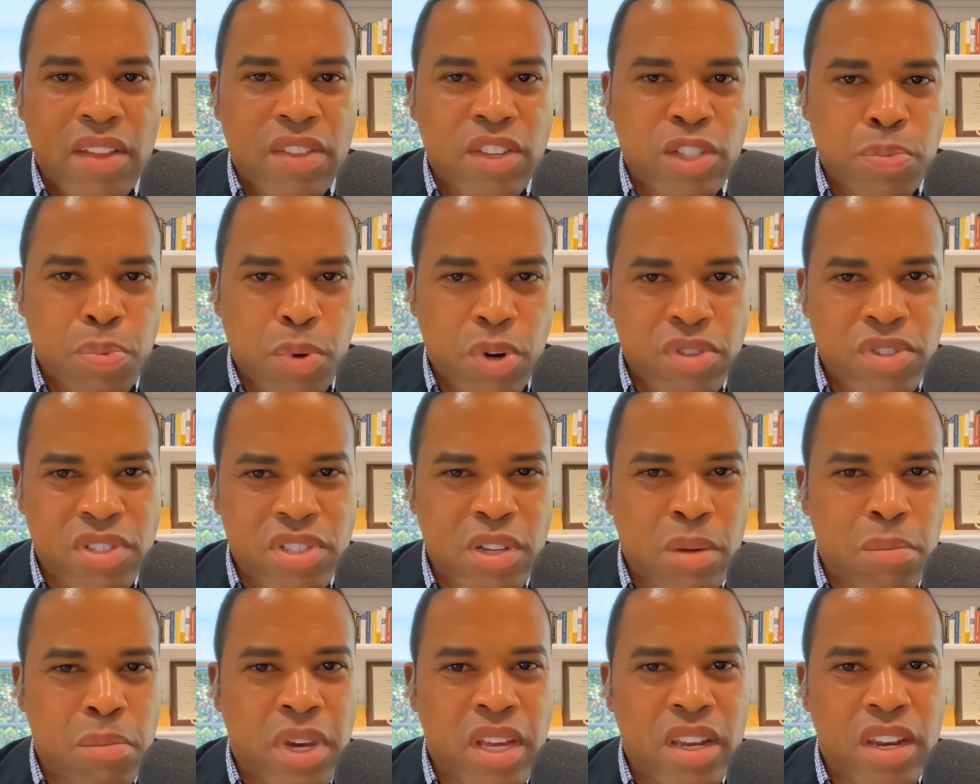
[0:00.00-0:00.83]
Now this
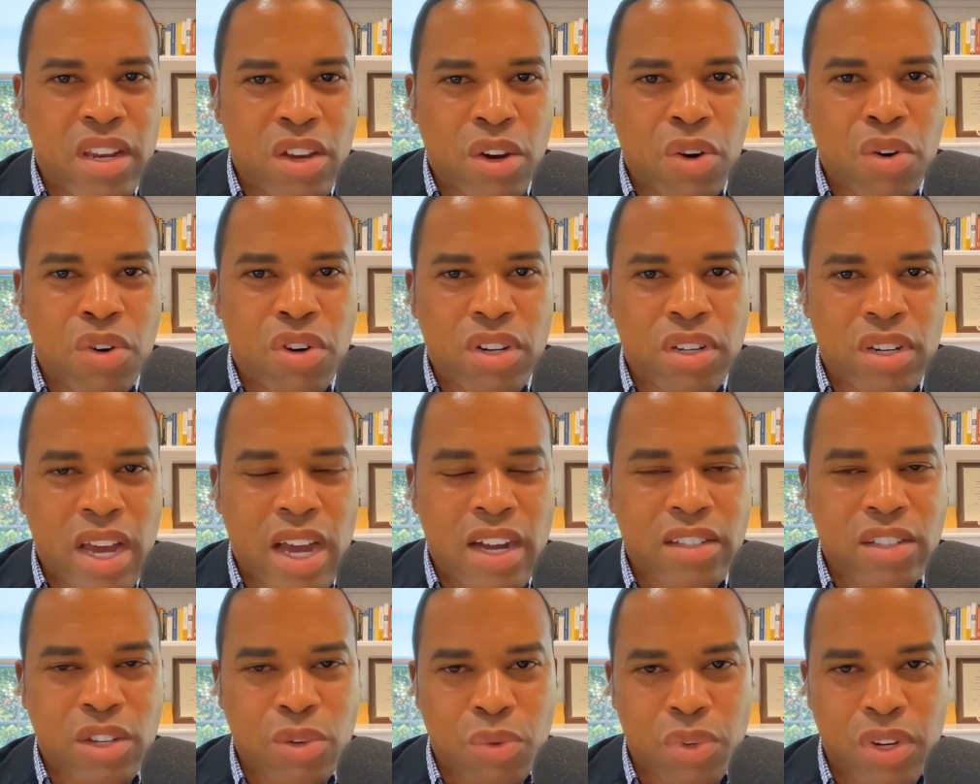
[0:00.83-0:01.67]
person's a mediocre
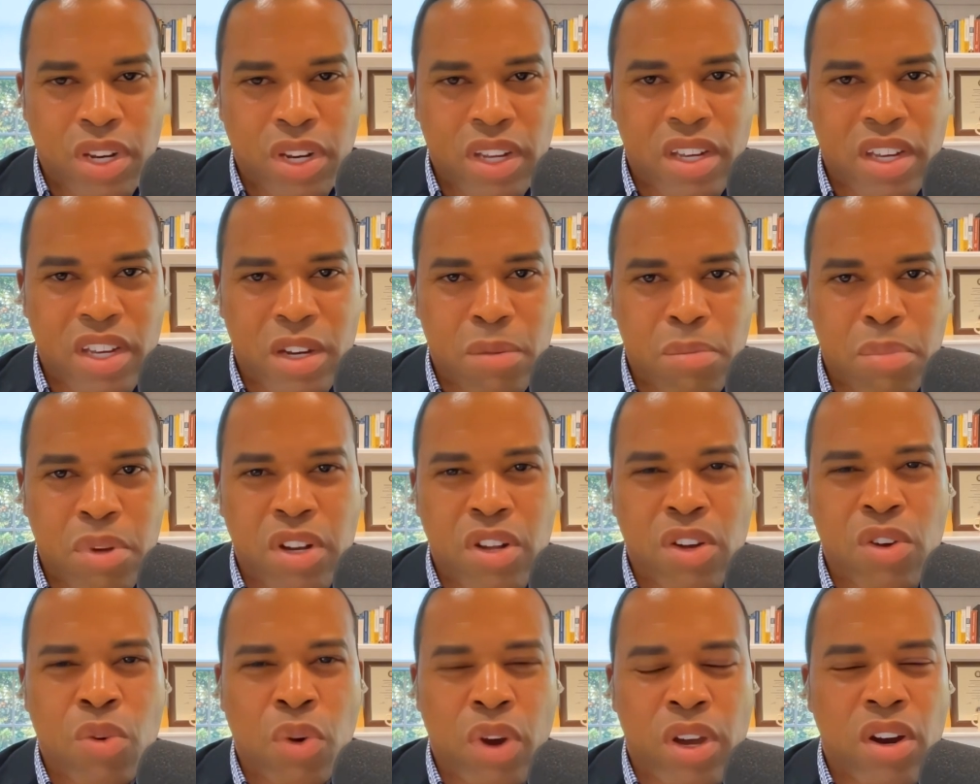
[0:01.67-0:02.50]
doctor when they could have
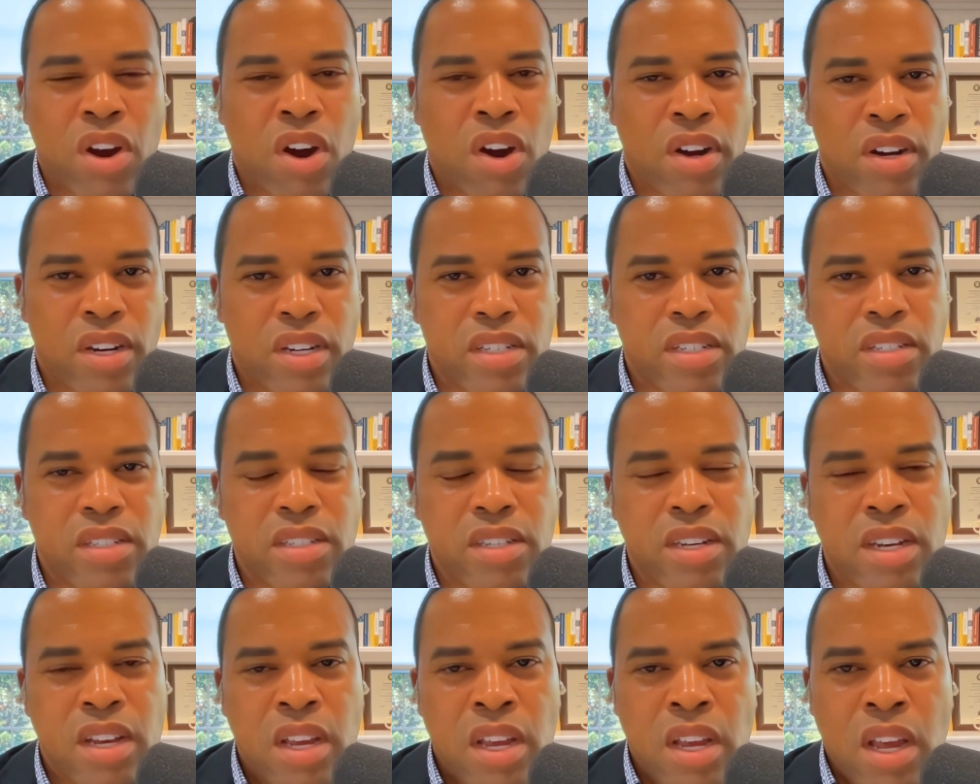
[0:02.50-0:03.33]
been a great
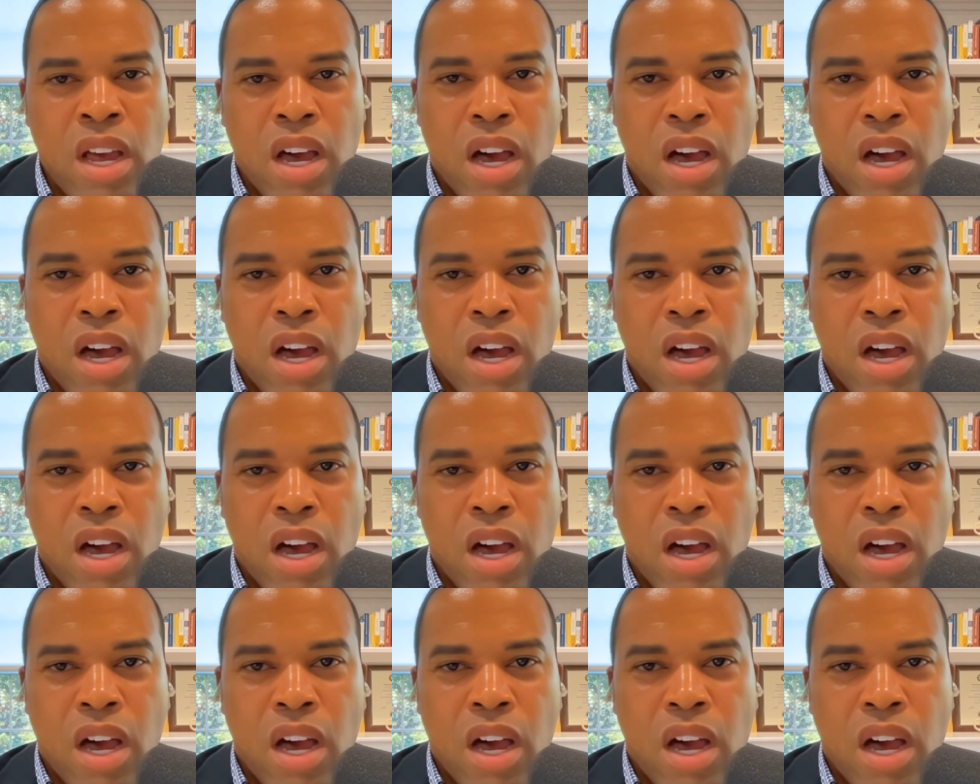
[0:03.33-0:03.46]
artist.